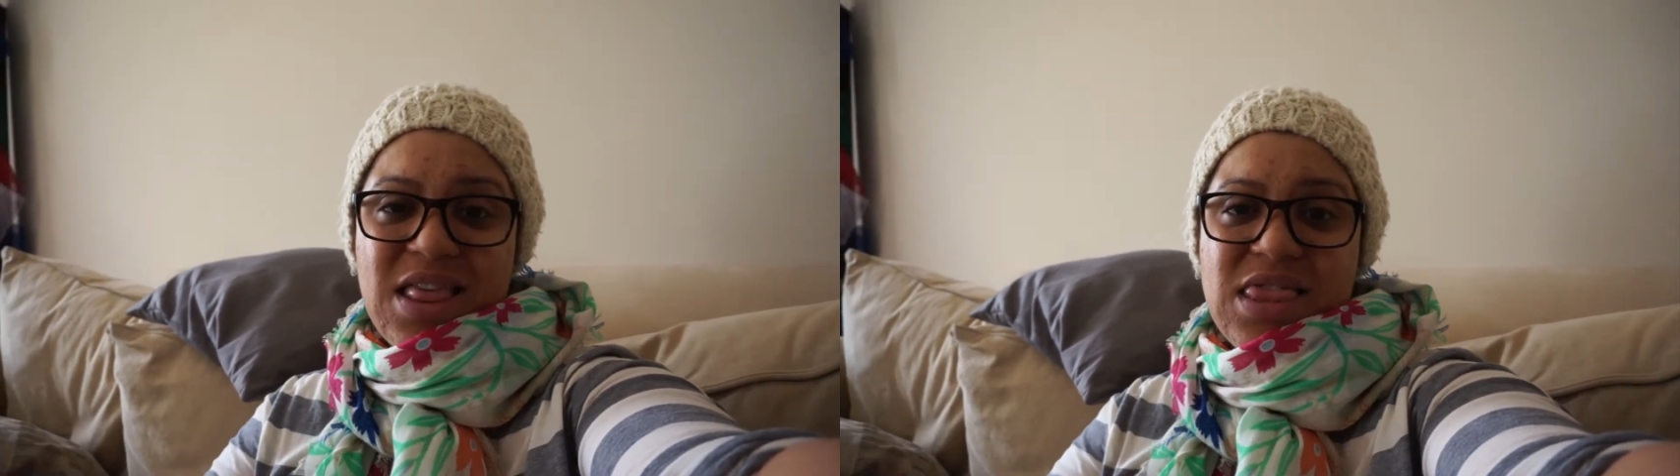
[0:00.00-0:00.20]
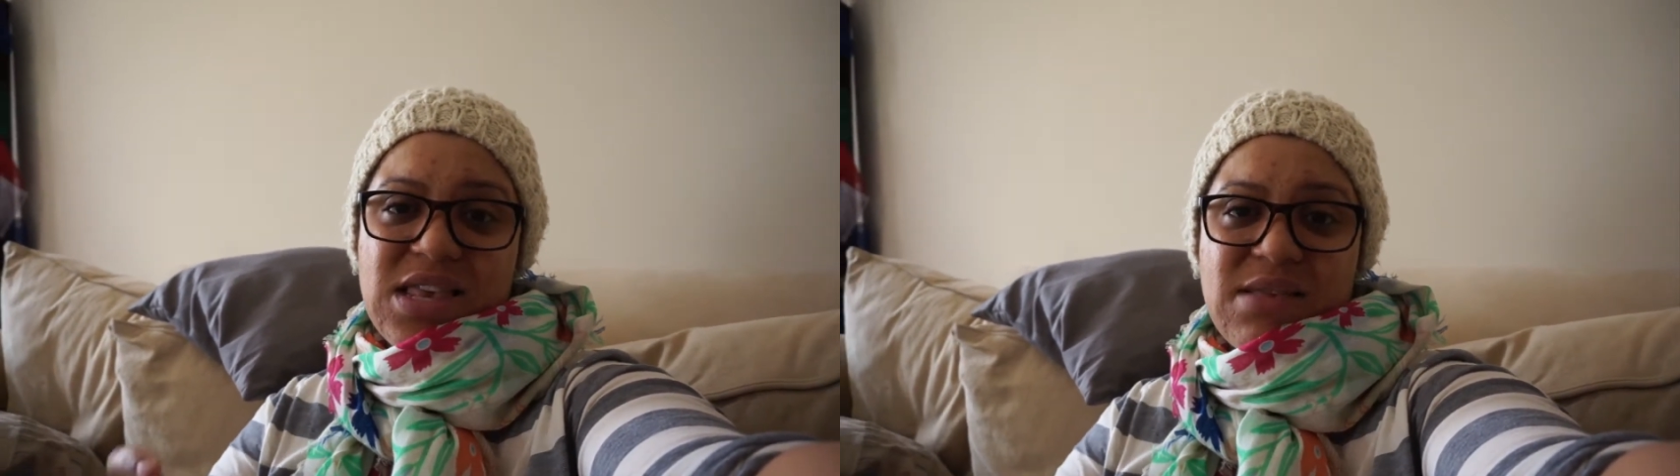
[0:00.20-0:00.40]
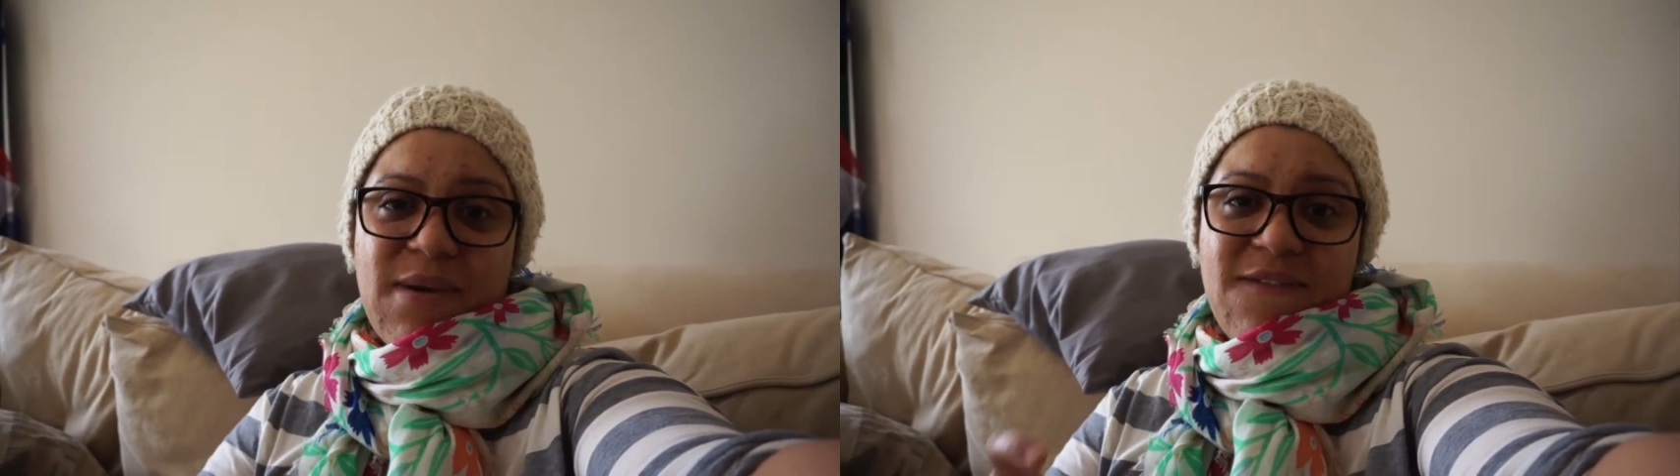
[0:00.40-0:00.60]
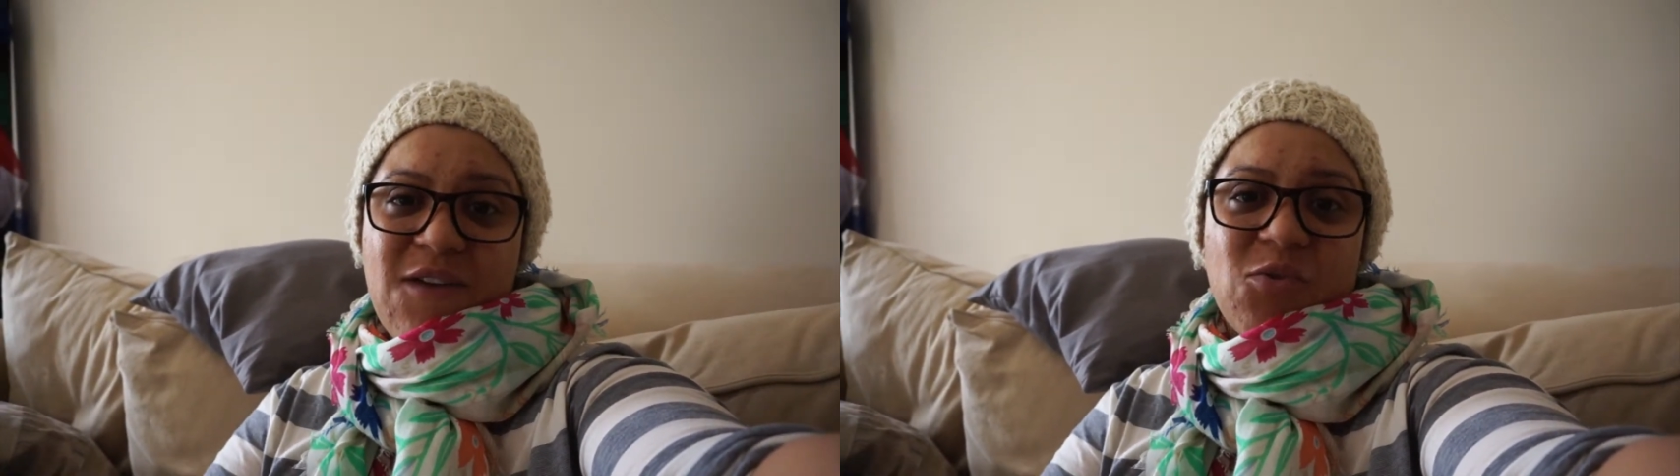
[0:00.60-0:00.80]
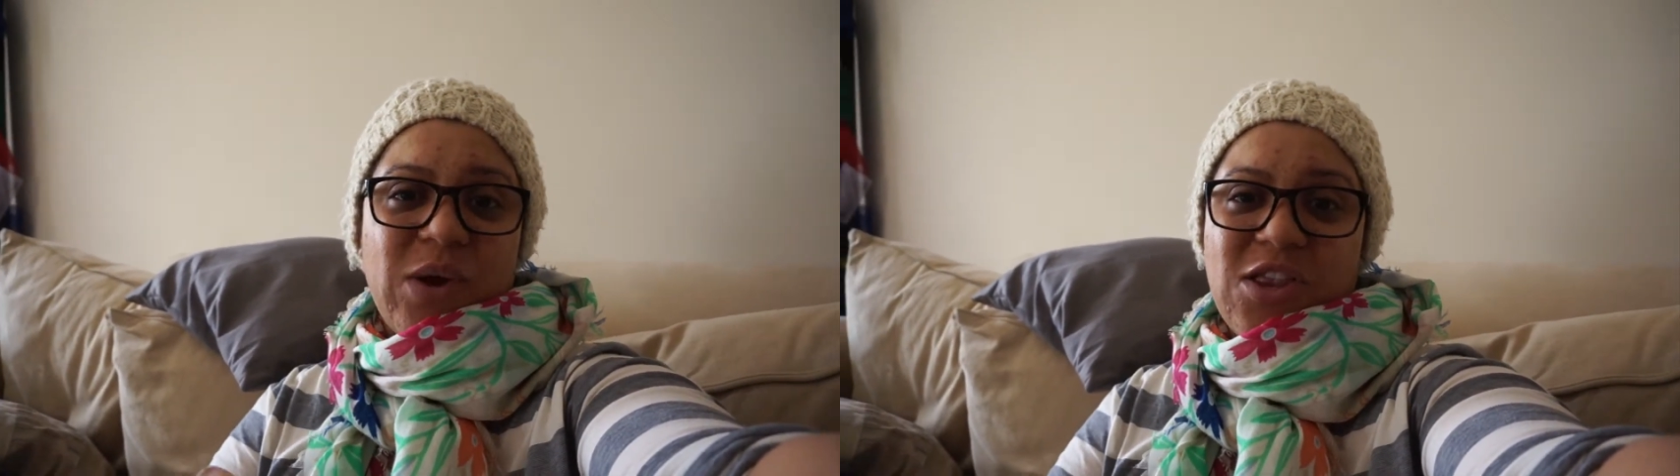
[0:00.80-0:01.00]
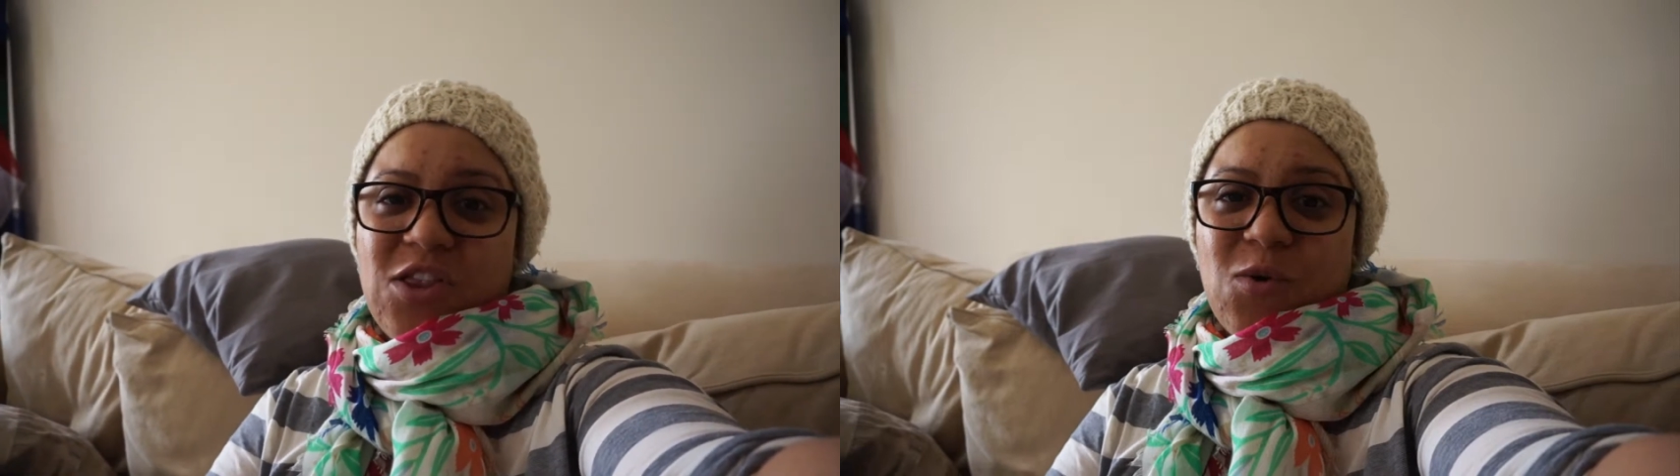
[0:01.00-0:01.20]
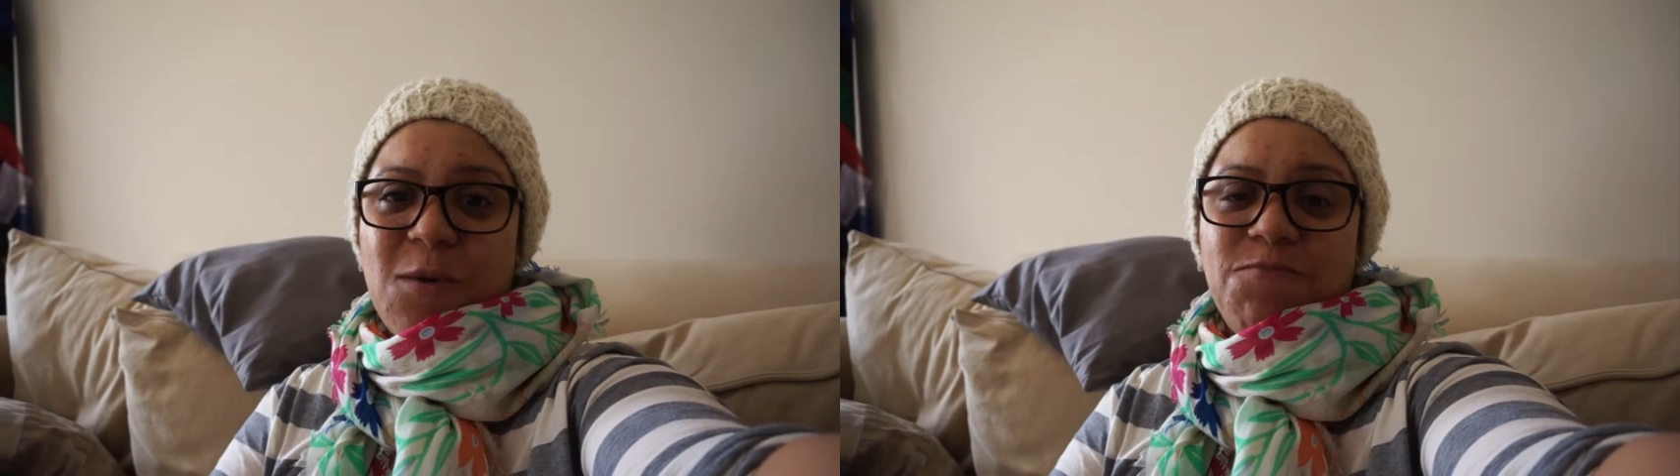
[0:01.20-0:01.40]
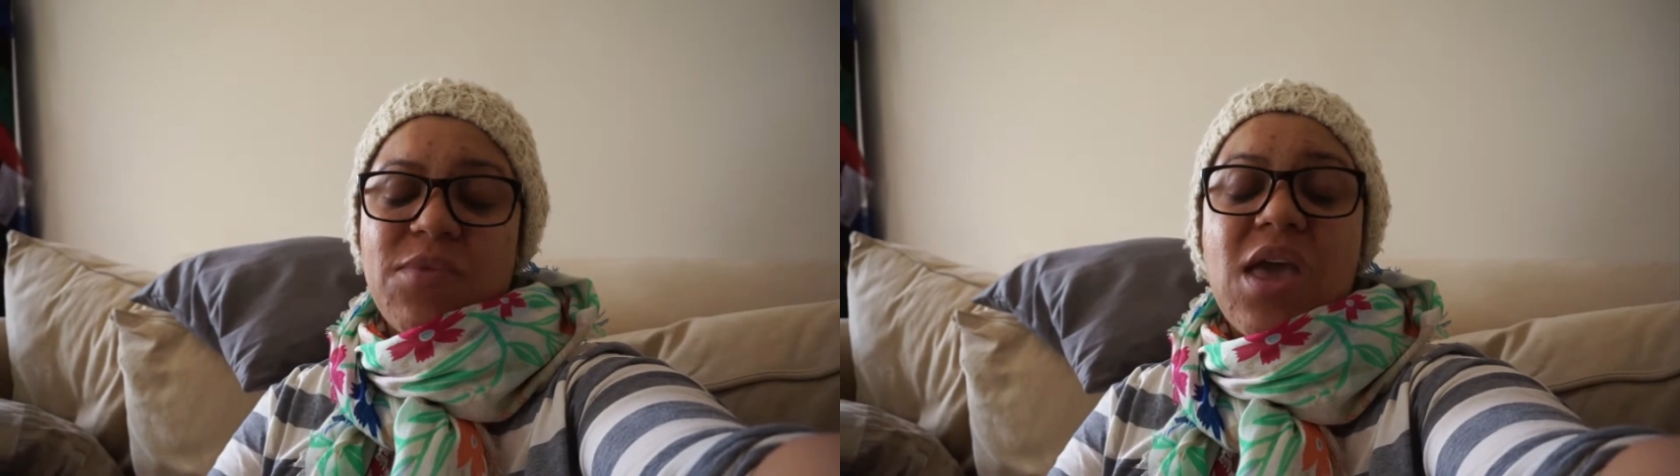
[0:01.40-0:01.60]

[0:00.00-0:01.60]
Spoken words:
this is my favorite way to do it.